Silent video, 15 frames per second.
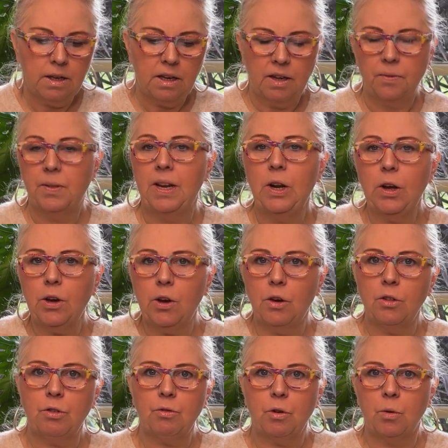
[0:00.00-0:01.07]
Then I go
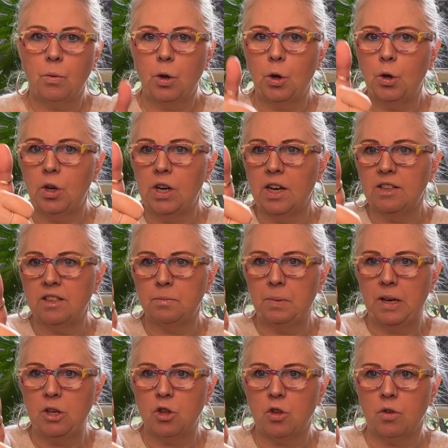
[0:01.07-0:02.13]
through, who did I
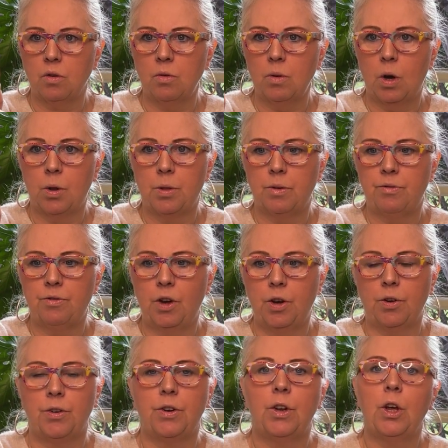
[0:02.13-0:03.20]
speak to on the
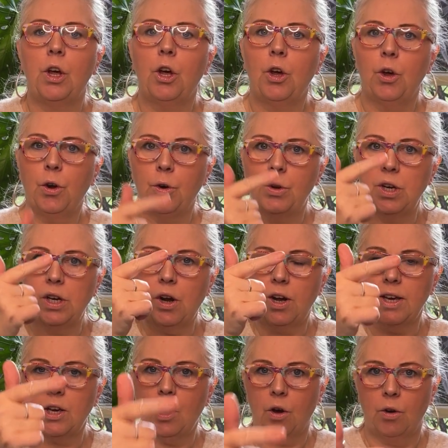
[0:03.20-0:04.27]
phone? Who did I
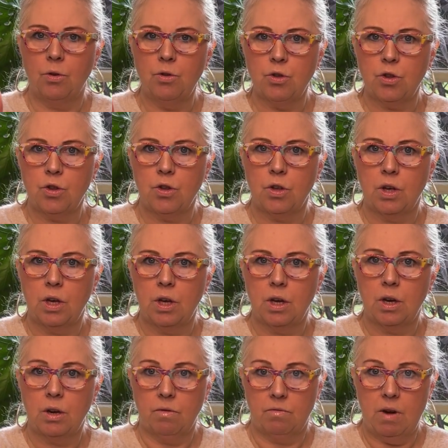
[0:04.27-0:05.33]
coach,
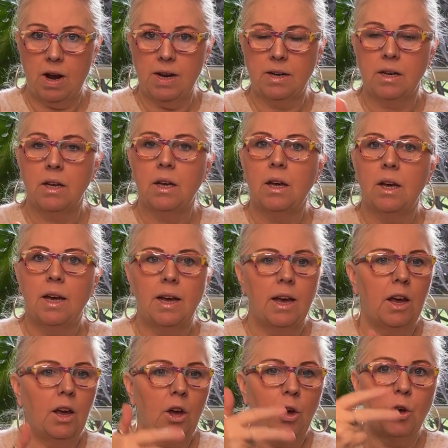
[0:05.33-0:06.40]
right?
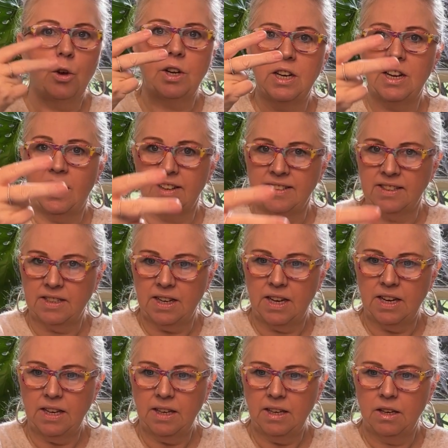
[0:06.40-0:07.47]
Who I
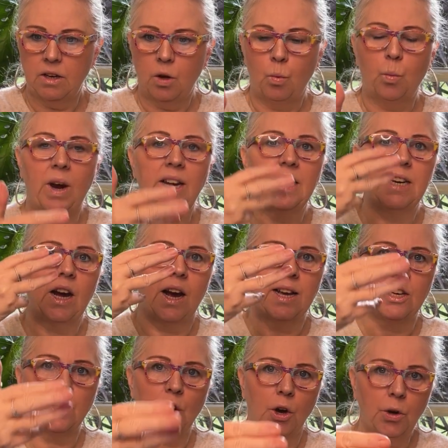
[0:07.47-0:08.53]
see? Where did I
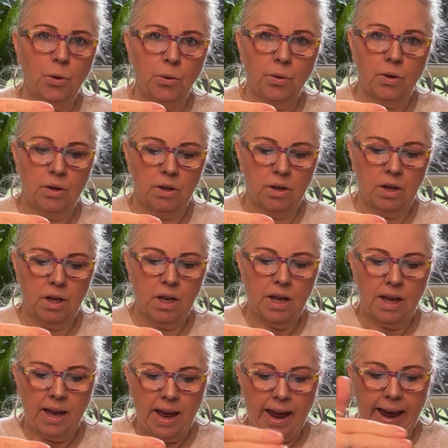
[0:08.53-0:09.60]
go?
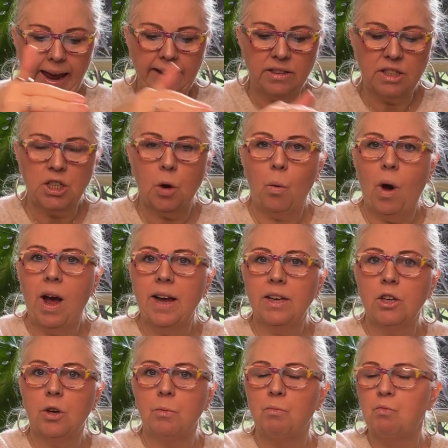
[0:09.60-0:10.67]
And so I
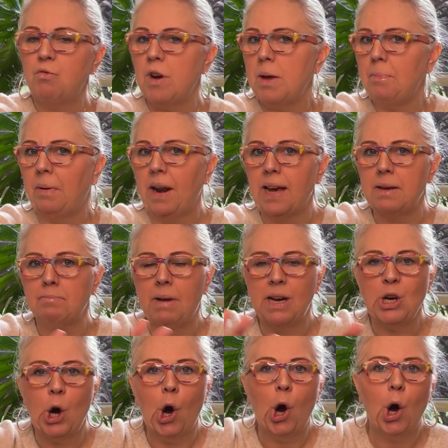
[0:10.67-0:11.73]
replay my
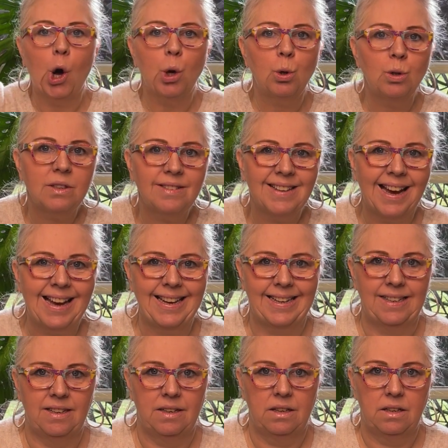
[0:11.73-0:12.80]
whole day.
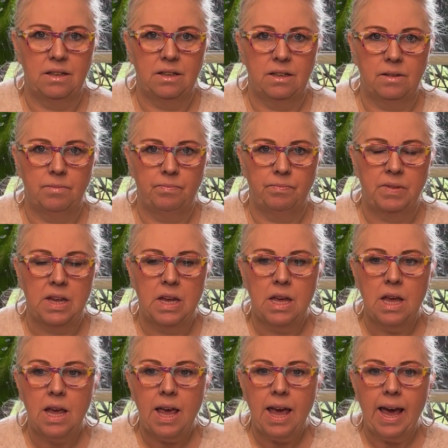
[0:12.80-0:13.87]

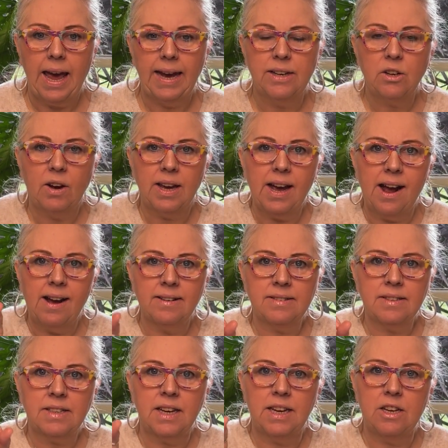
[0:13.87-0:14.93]
And I
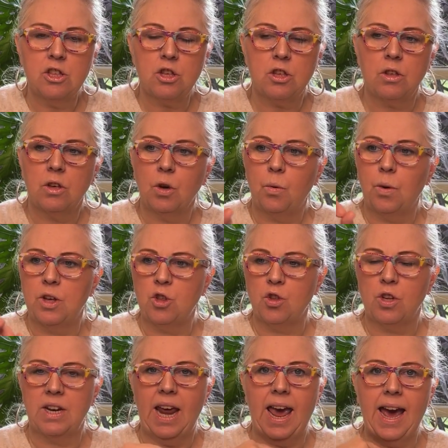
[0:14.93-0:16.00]
ask each
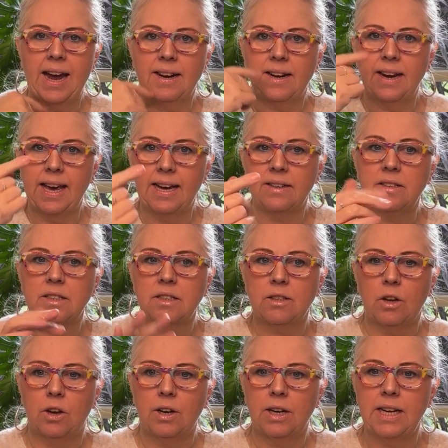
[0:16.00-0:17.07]
question out aloud
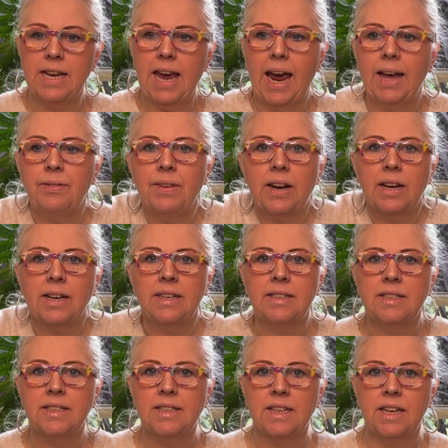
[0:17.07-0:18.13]
slowly, and then I can
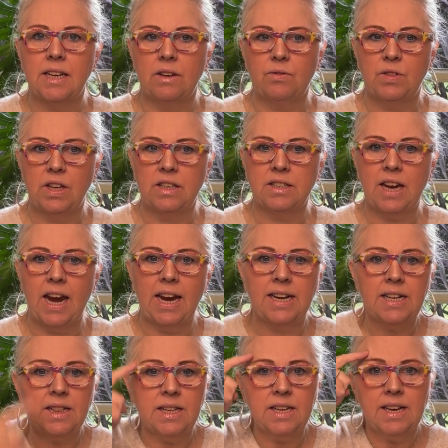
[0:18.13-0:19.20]
see if there's
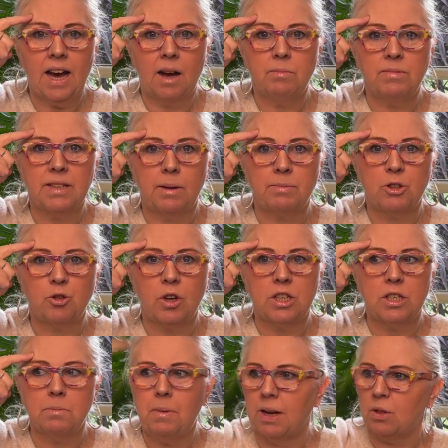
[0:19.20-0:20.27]
anything comes up straight
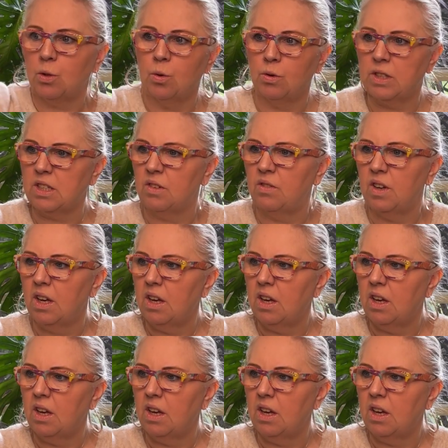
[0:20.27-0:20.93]
to my thoughts of,